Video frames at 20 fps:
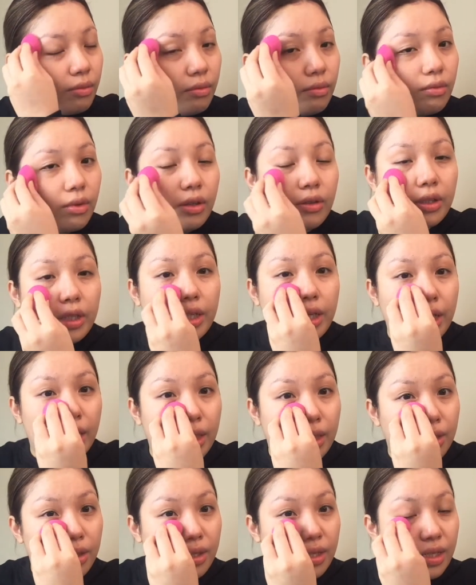Maria
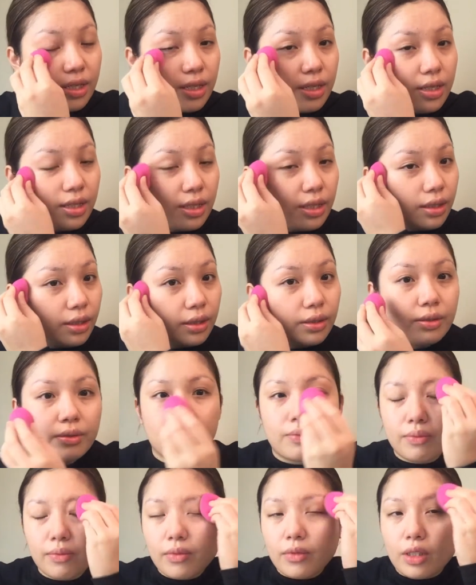and her sister
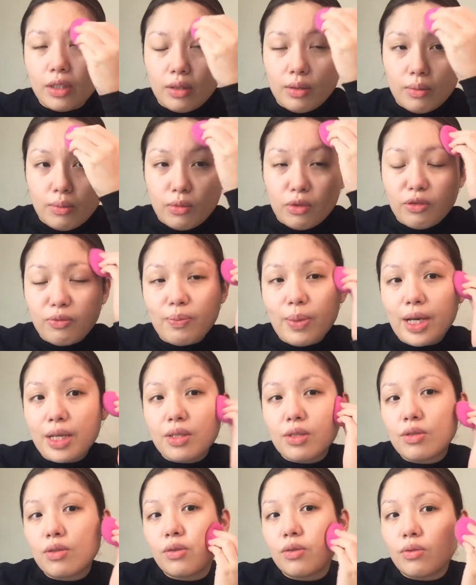moved back
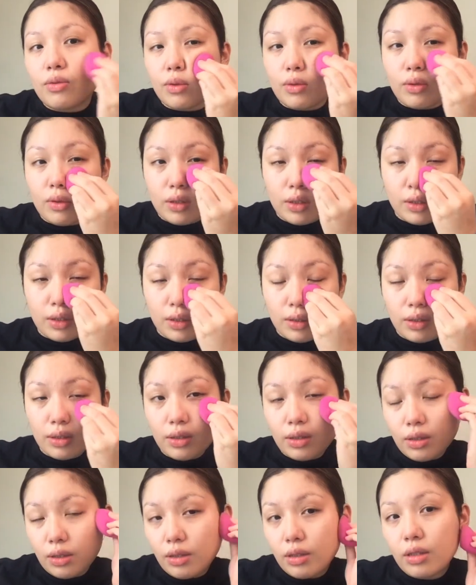to
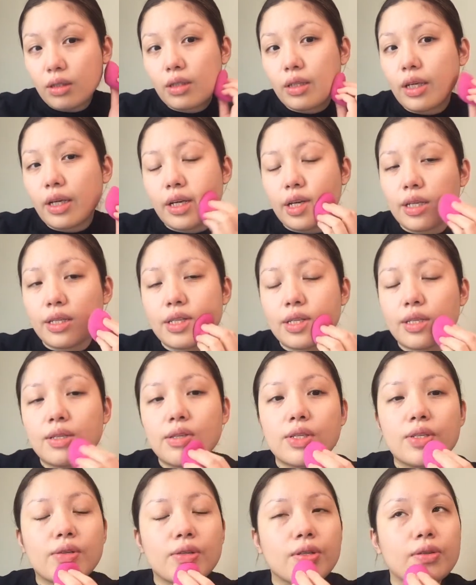
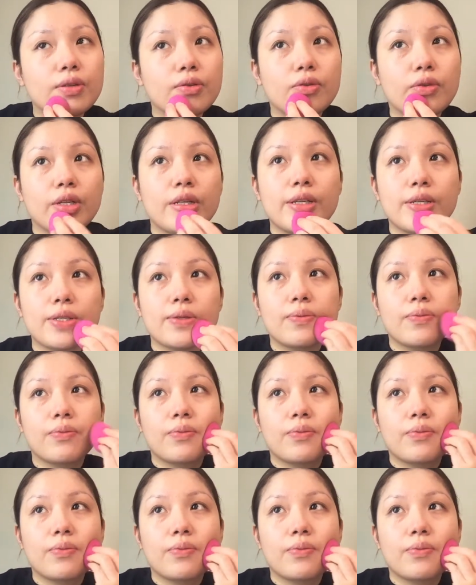Athens, Greece.